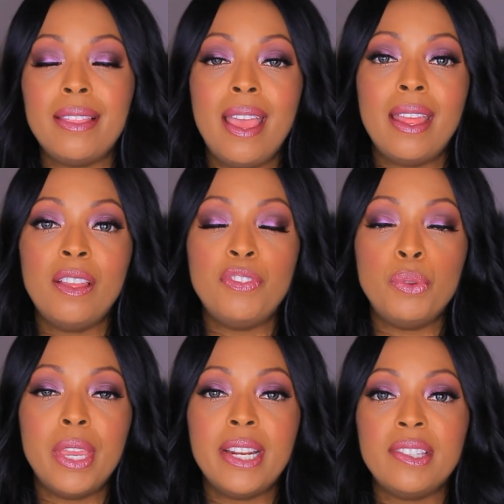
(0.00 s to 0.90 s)
that. If you
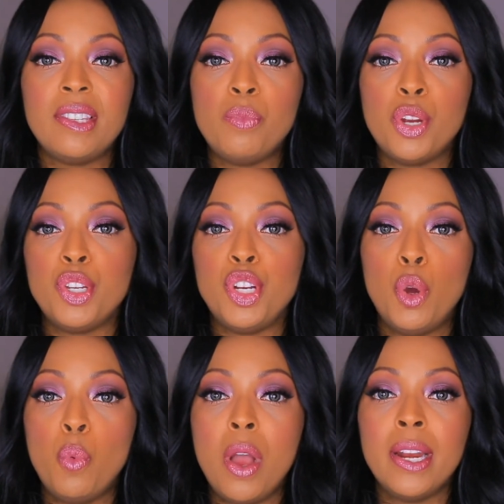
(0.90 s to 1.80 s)
get it somewhere you
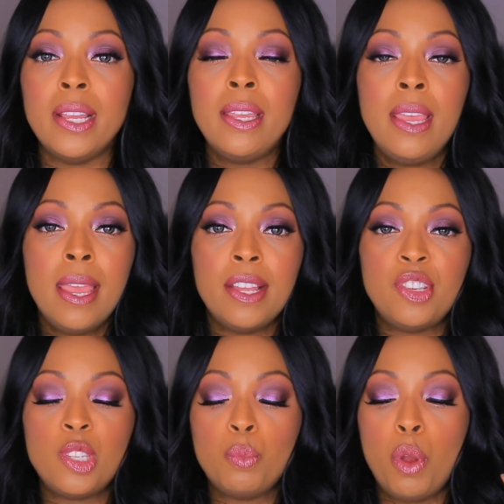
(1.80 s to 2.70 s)
don't want it, it
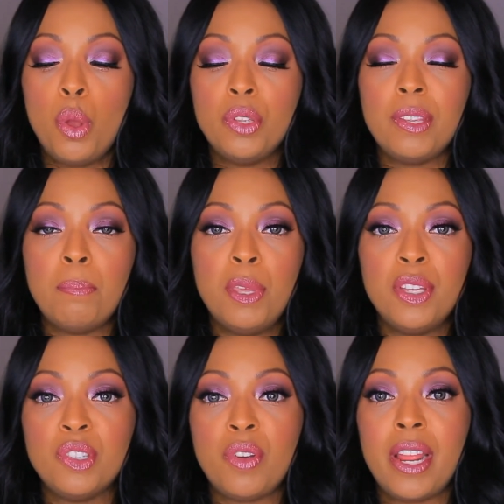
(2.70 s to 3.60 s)
just rolls and
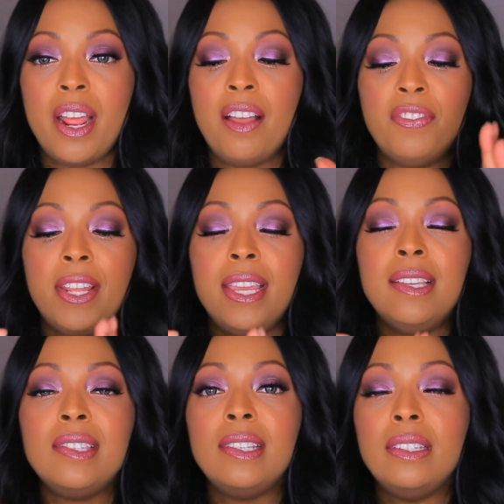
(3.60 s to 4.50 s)
pills right off. It
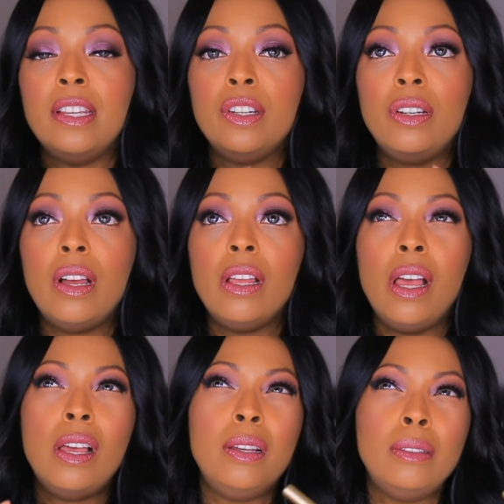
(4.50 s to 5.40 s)
is a little
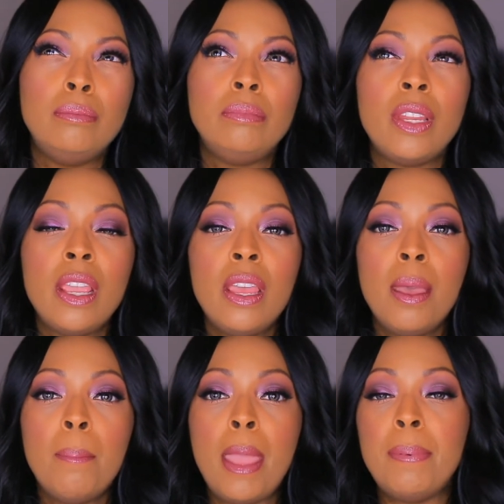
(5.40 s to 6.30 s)

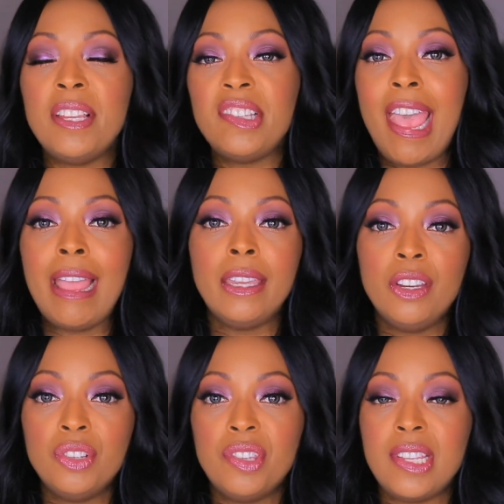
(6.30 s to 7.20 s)
maybe tacky
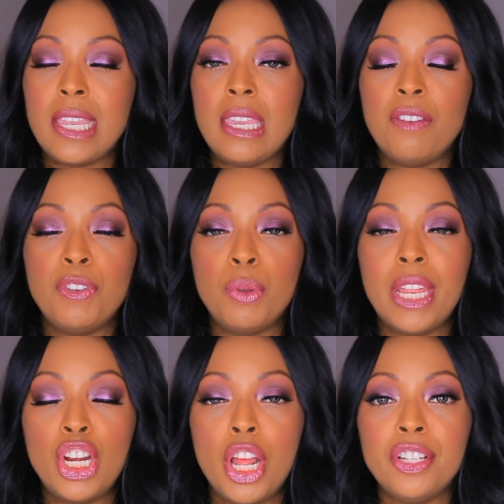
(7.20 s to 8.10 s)
or sticky if you
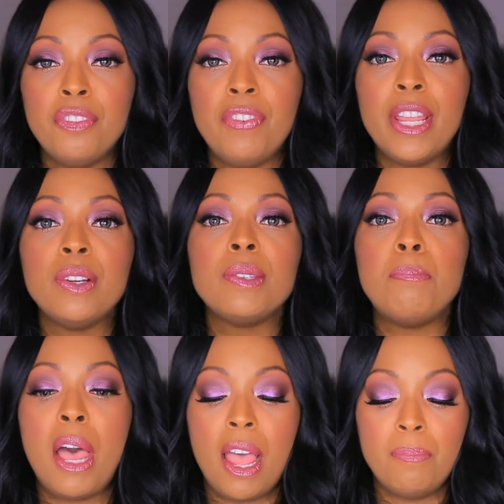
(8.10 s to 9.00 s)
get it on your fingers,
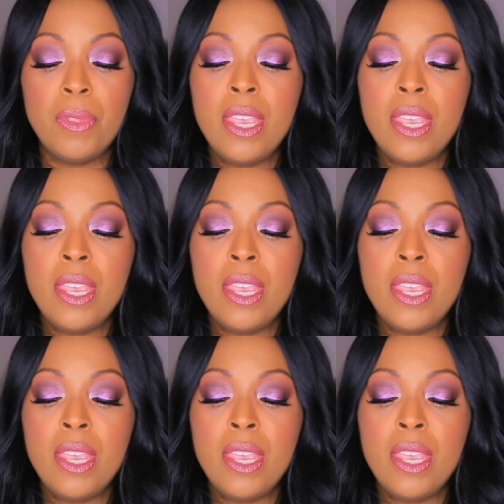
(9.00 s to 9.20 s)
but